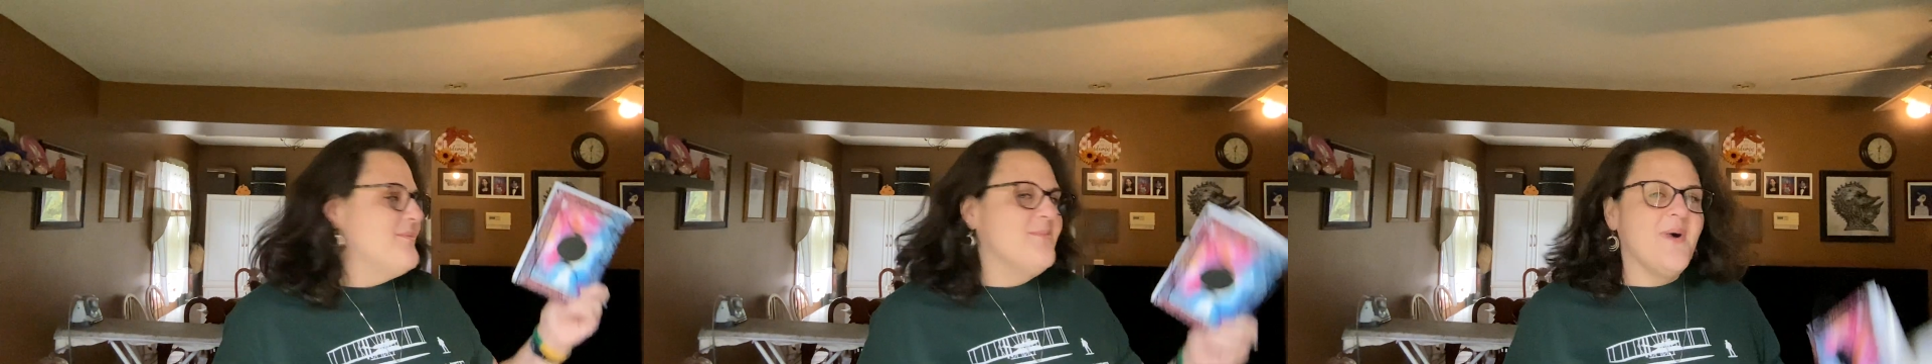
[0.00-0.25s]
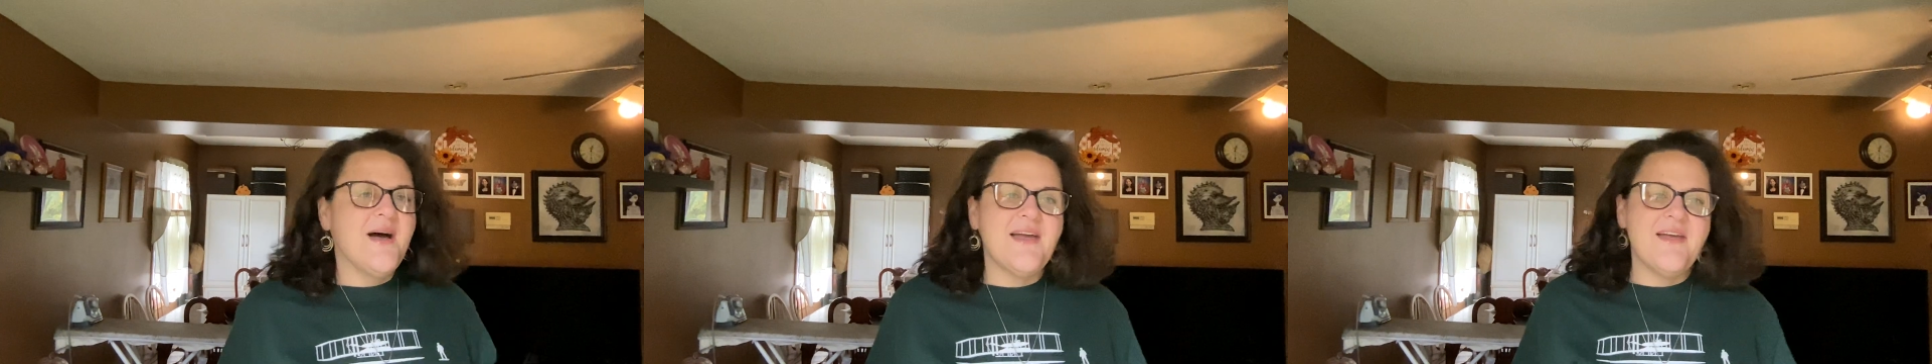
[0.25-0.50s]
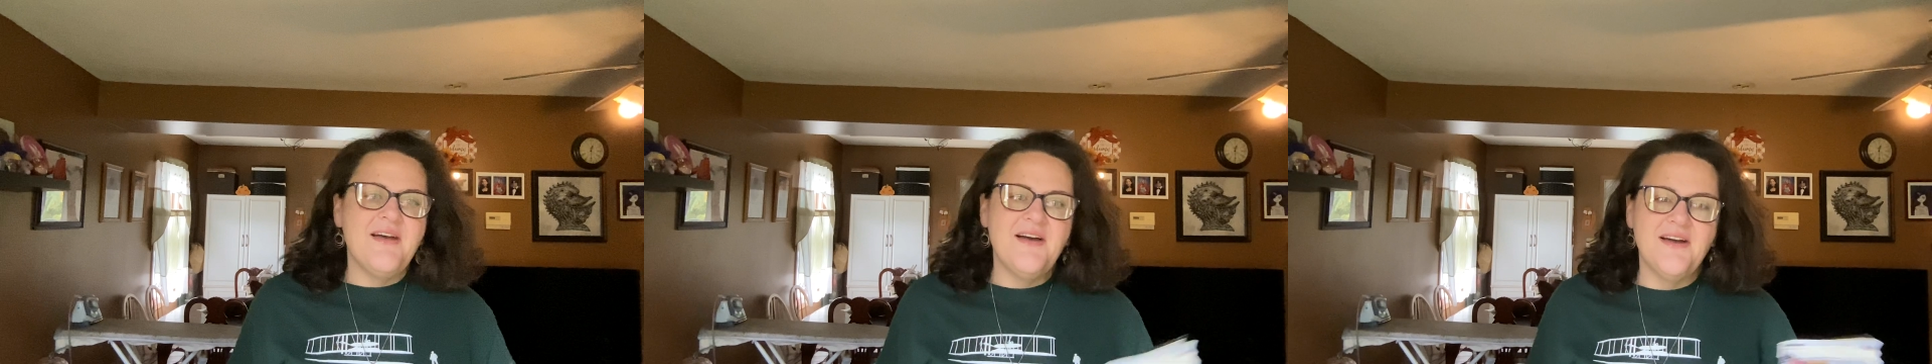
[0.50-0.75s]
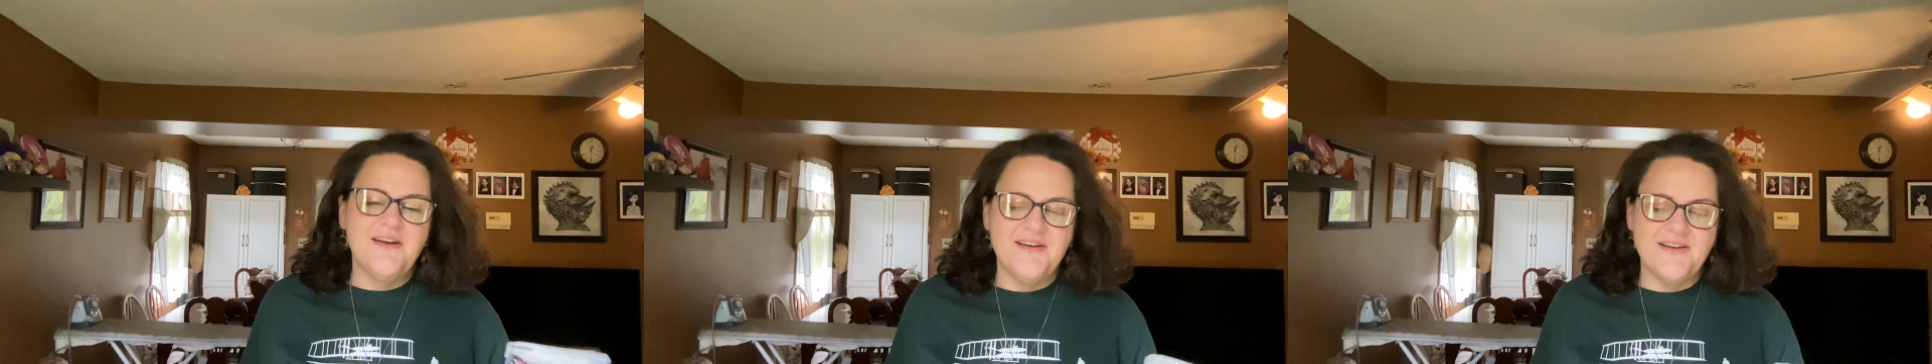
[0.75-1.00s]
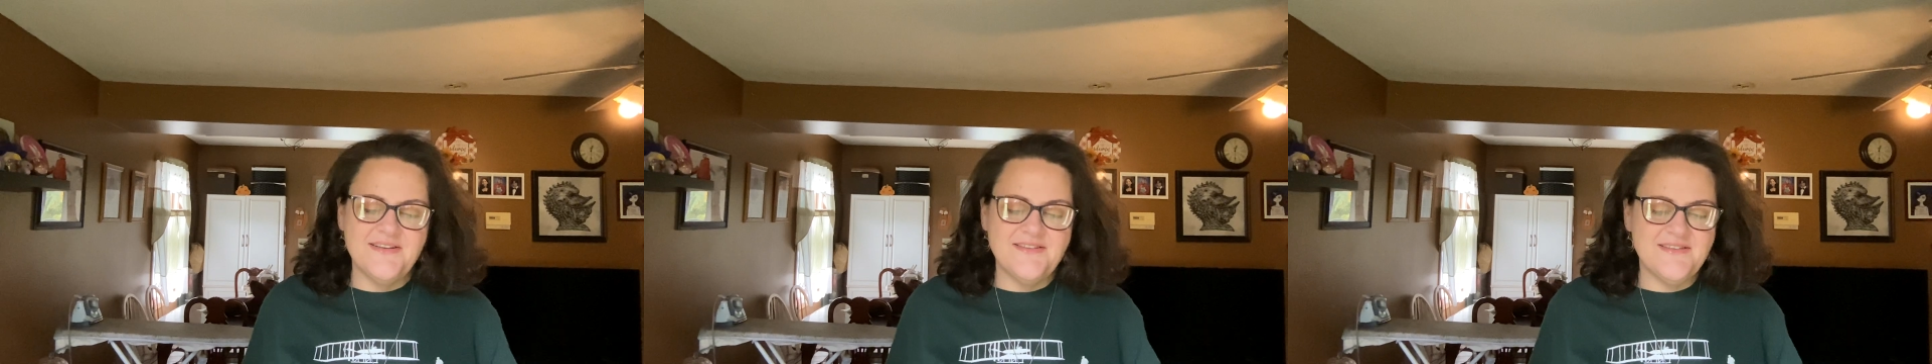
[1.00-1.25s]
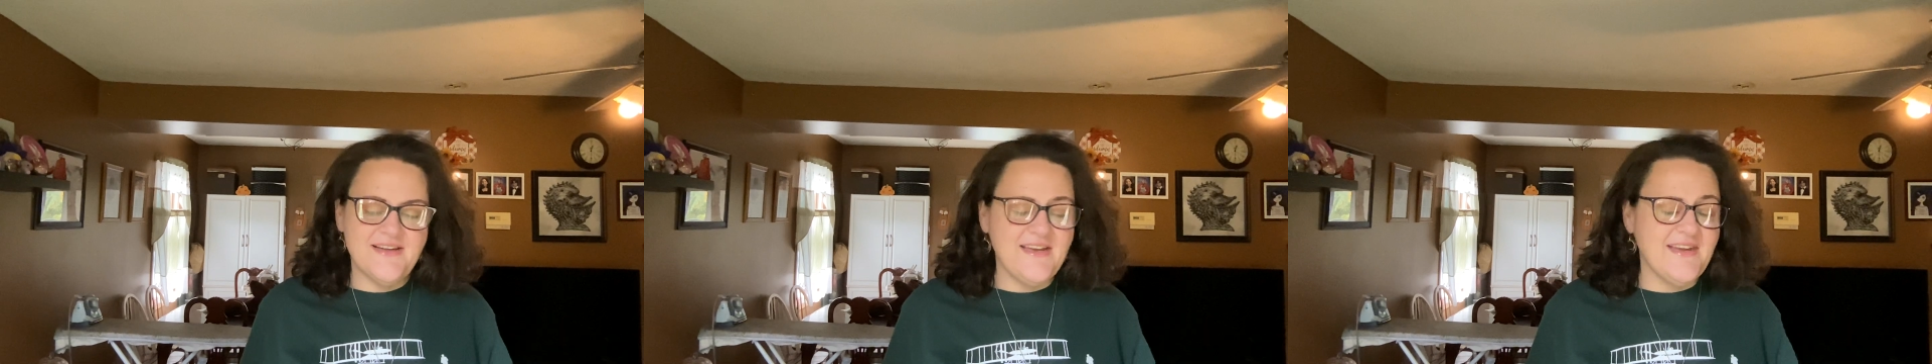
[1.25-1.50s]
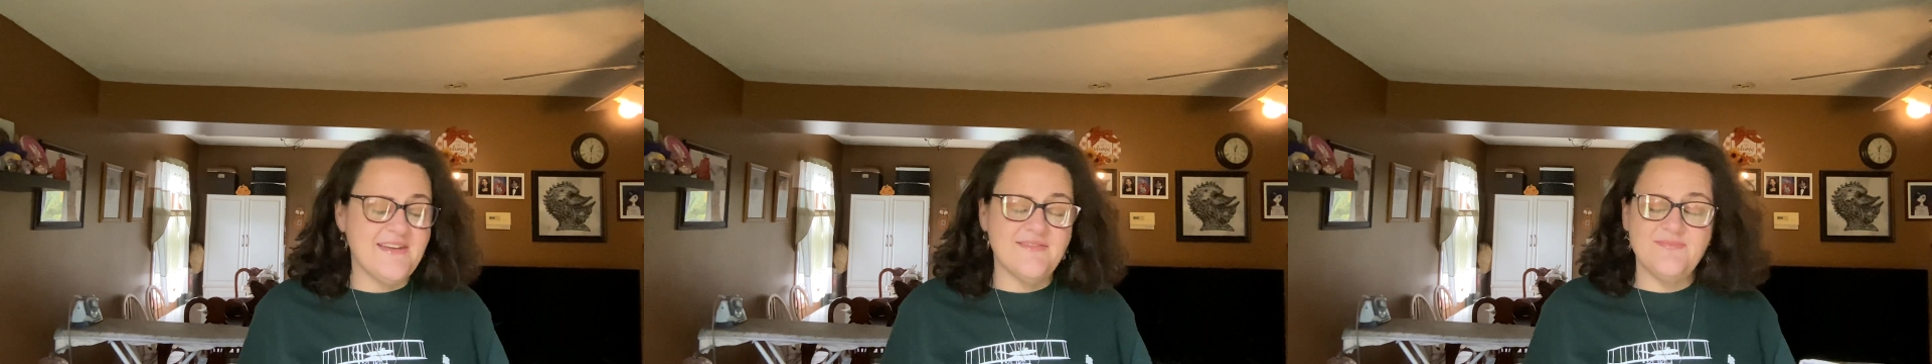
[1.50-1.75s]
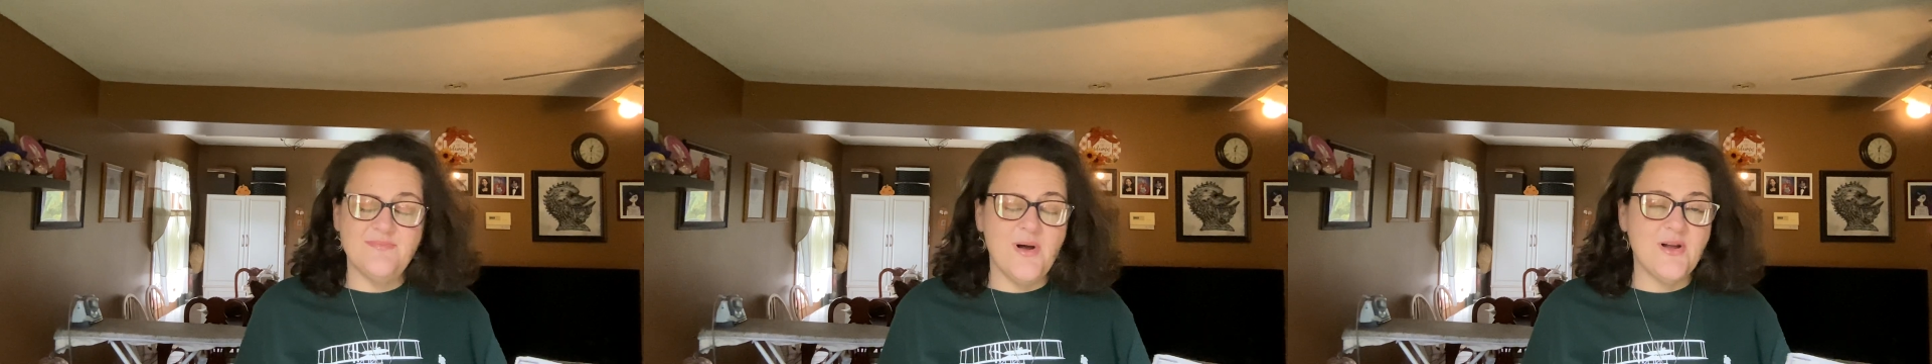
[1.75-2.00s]
I need to
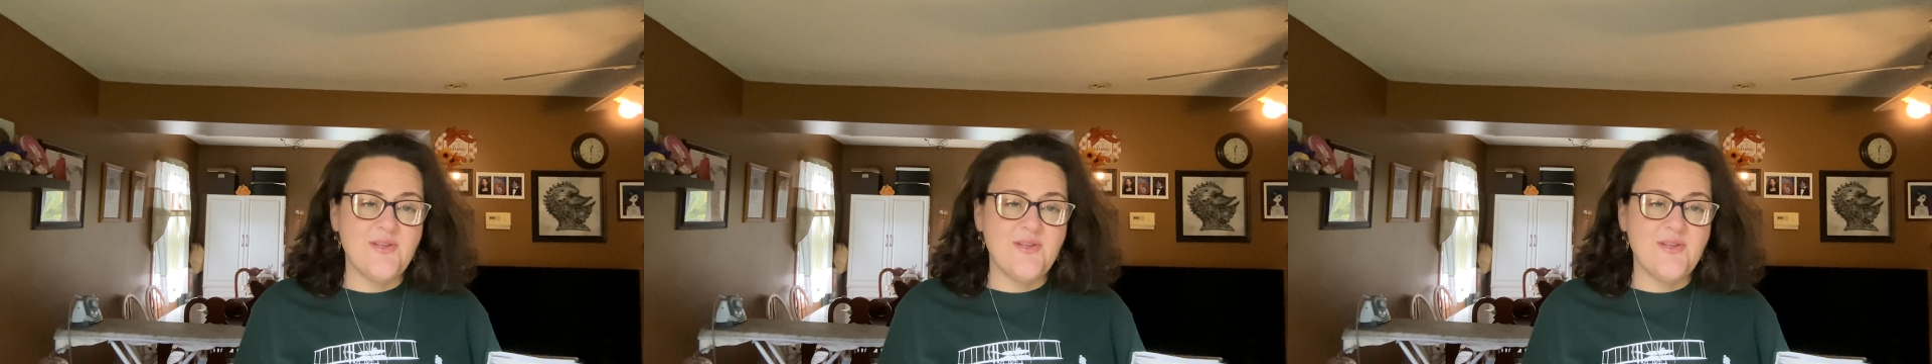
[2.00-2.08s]
buckle